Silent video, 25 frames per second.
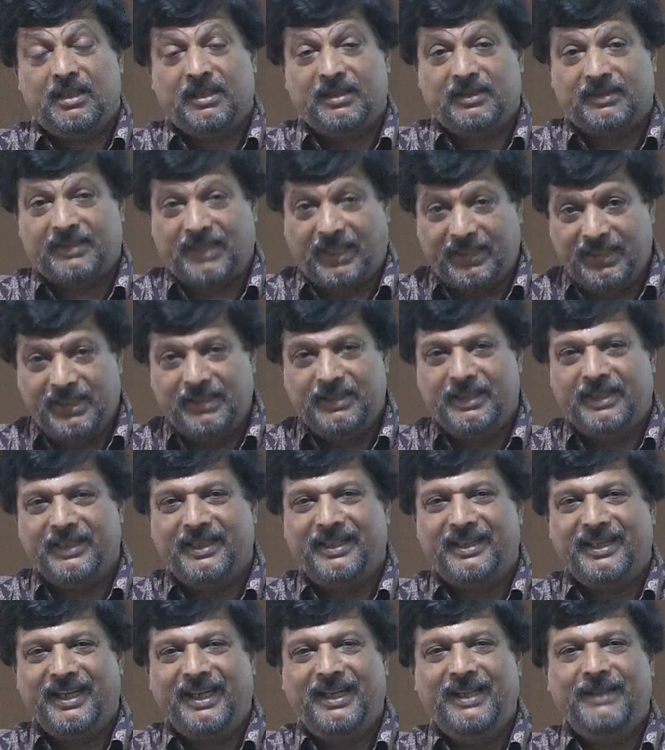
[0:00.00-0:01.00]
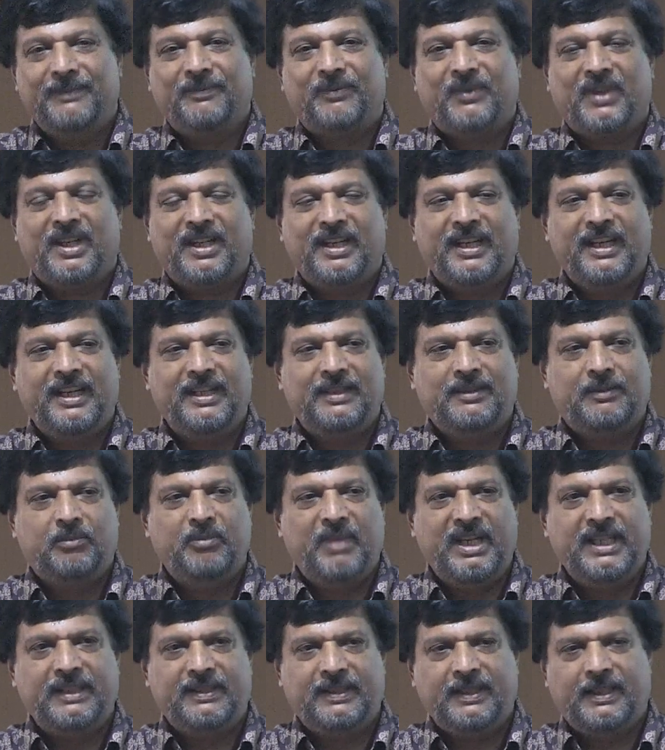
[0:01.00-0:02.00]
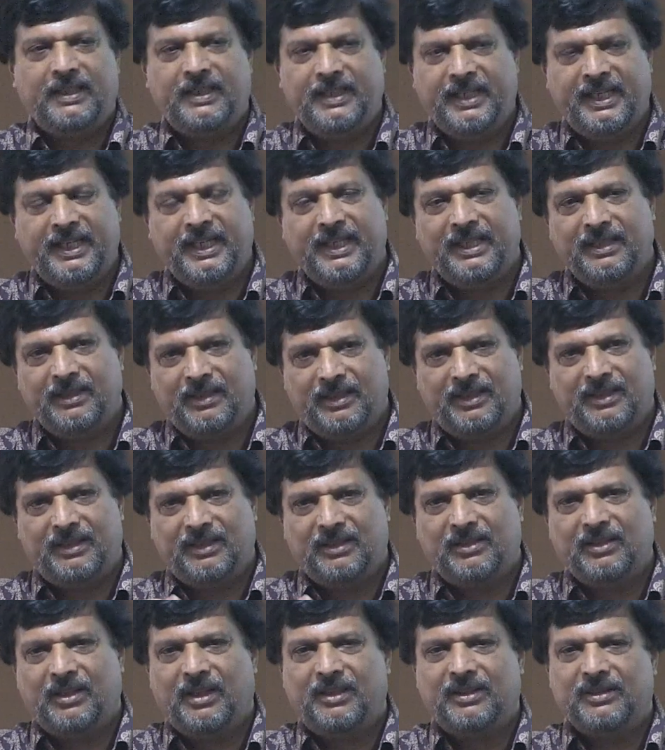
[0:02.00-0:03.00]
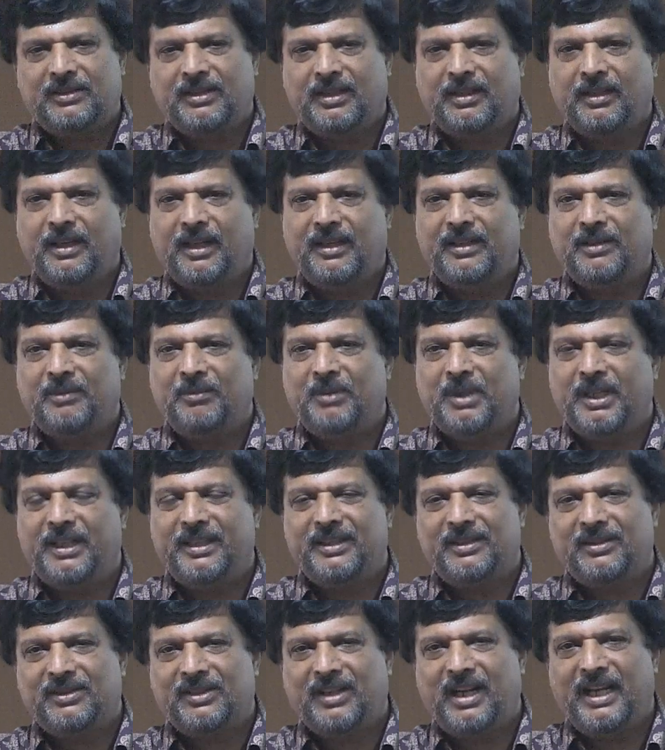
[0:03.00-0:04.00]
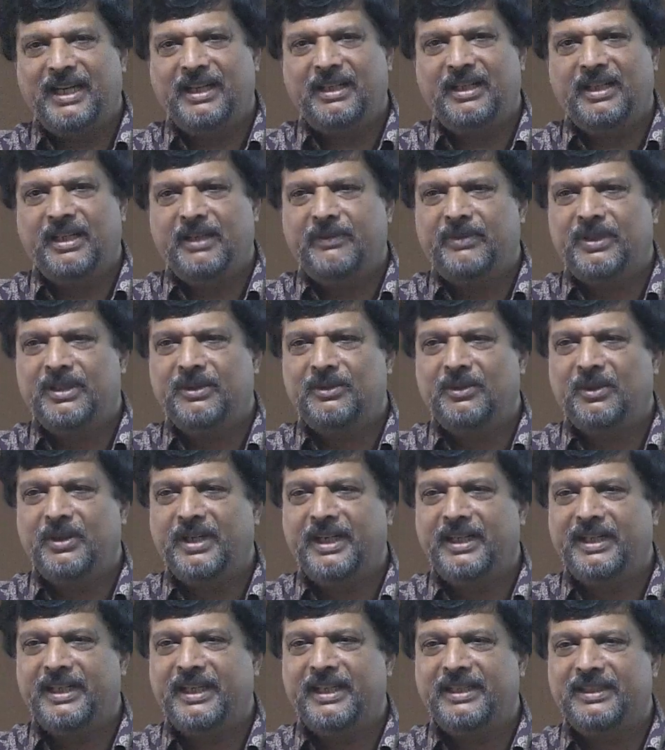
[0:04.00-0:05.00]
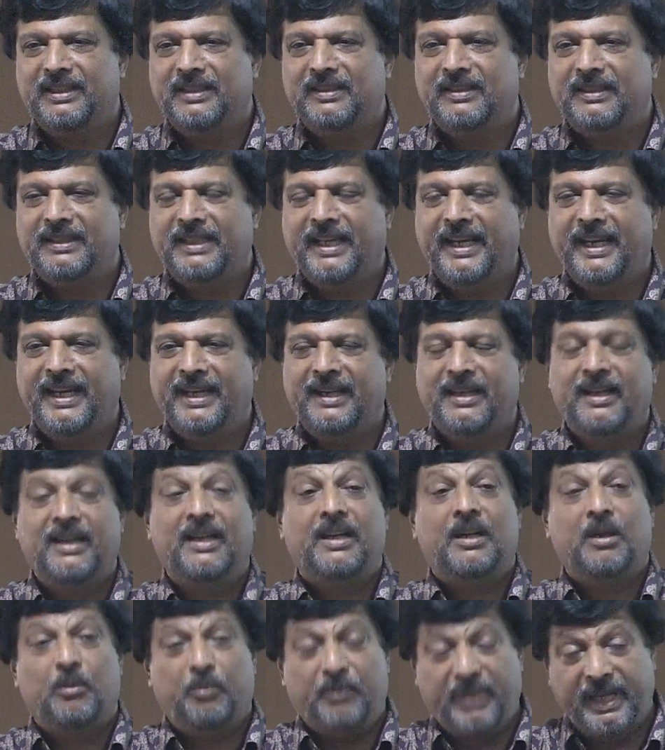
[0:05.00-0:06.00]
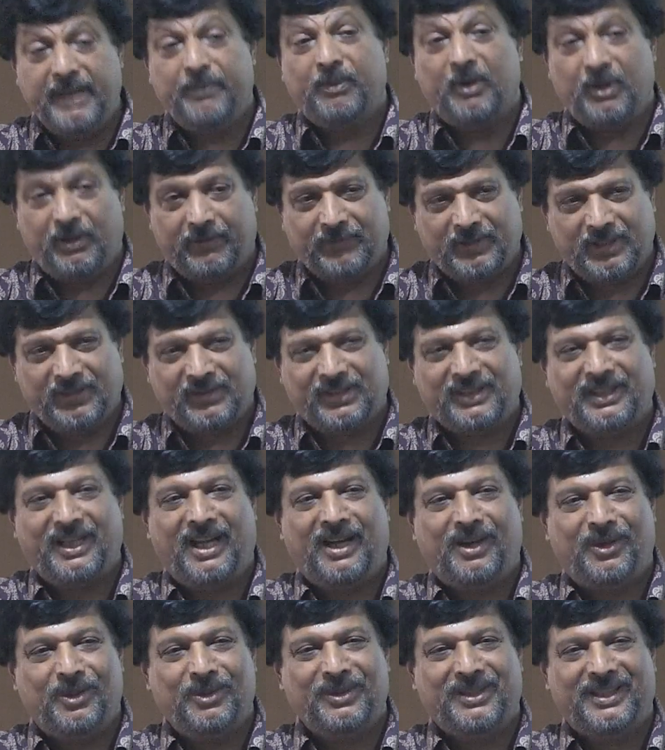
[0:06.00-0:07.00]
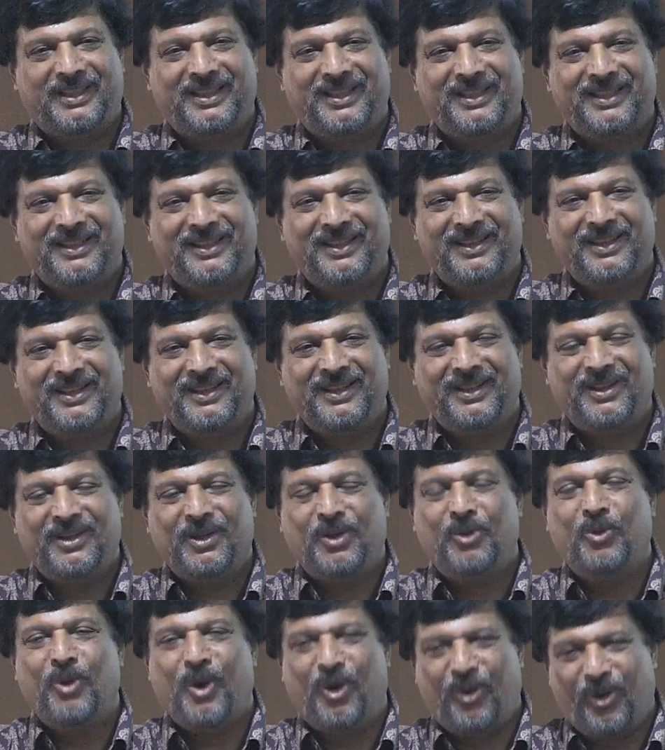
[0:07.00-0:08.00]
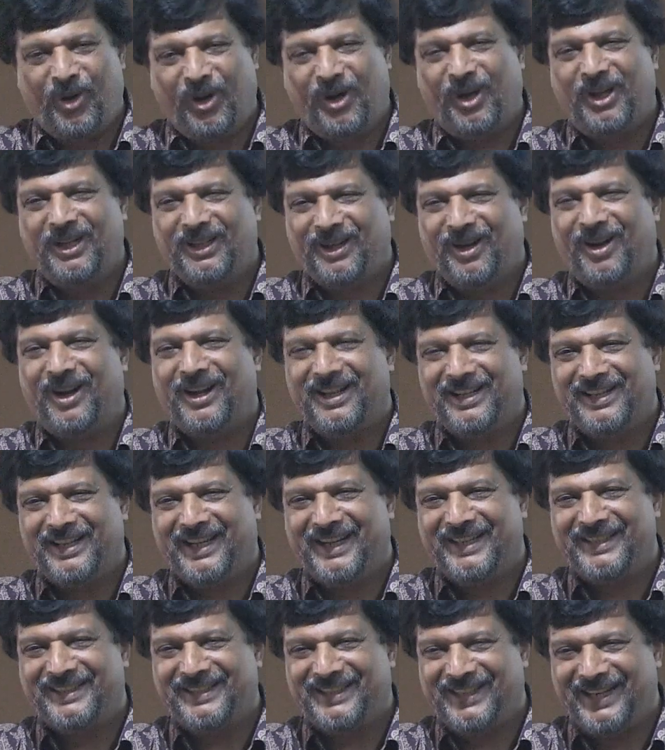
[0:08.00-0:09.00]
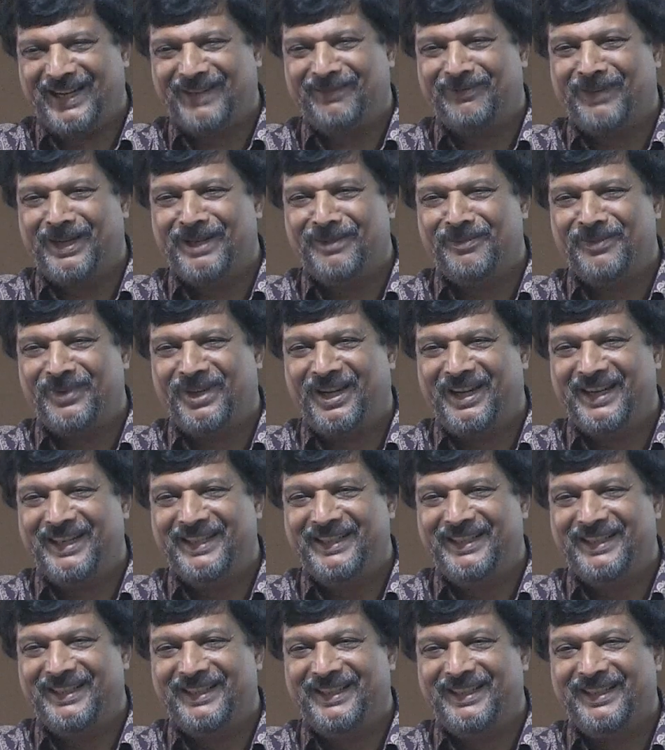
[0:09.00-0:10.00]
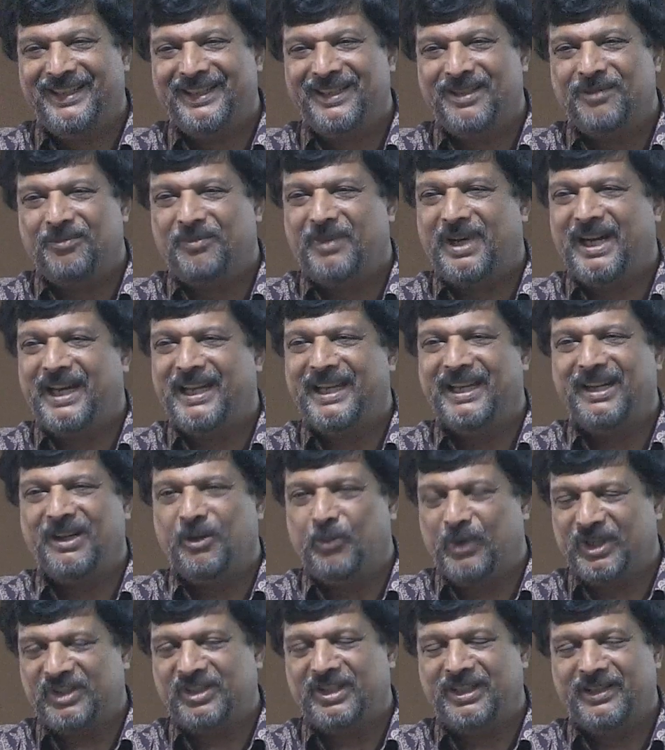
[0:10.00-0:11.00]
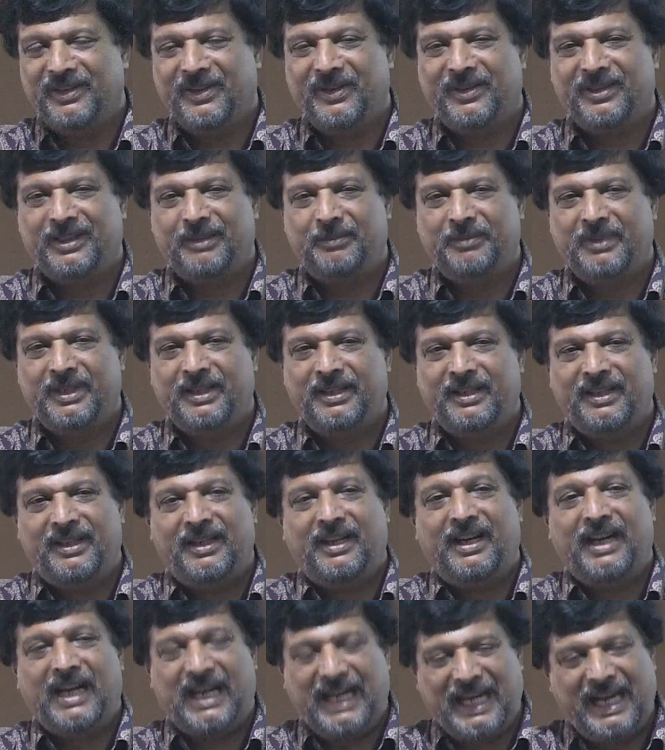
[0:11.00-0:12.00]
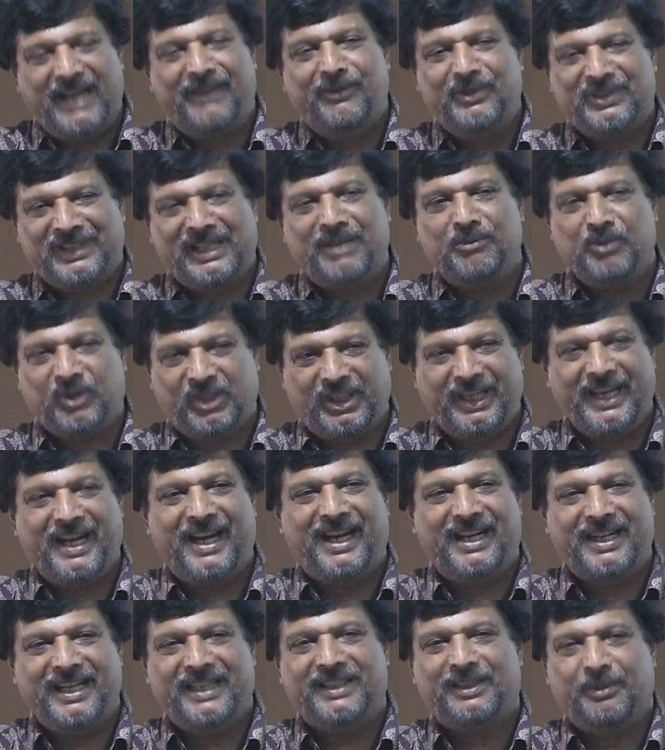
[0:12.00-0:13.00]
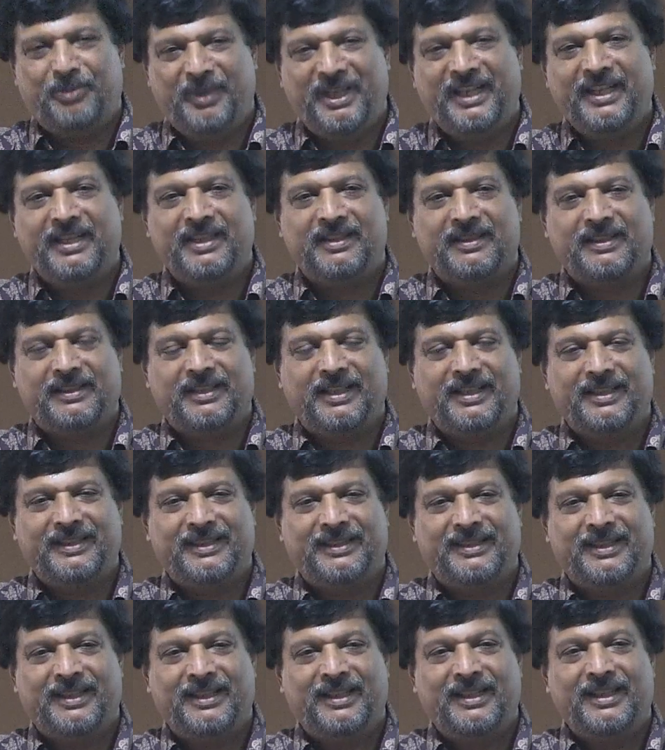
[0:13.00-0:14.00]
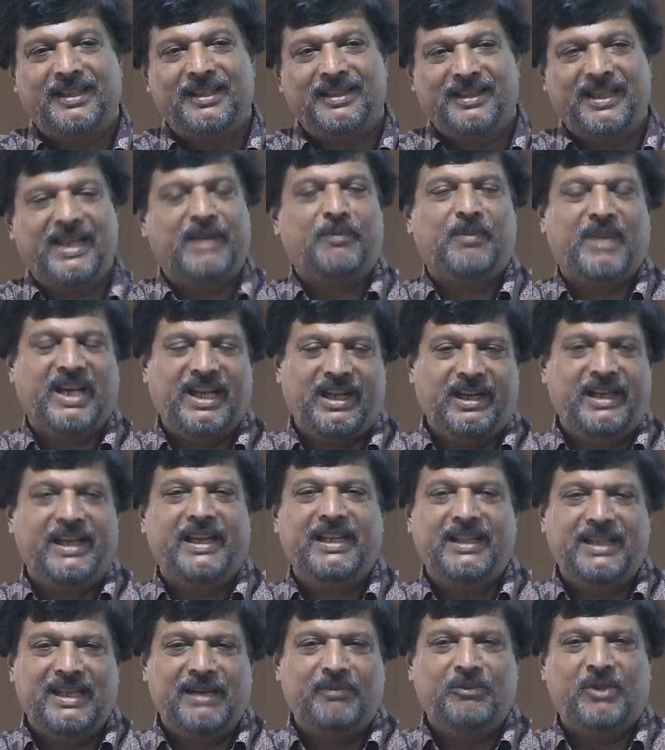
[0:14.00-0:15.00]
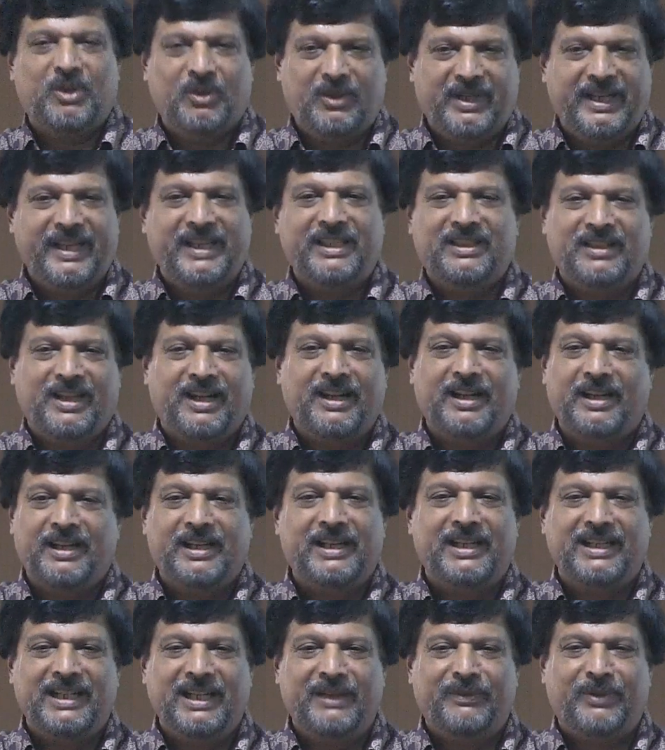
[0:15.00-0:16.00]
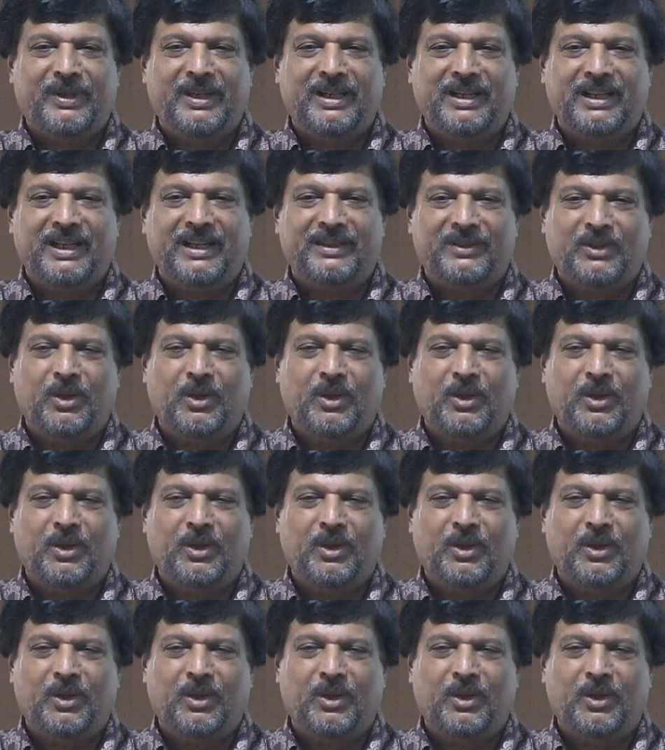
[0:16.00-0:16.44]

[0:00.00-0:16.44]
Southern theory is basically a slightly different orientation, saying people of the South, who were all colonized at one point by Western Europe, have some shared experiences that might lead them to teach and learn differently.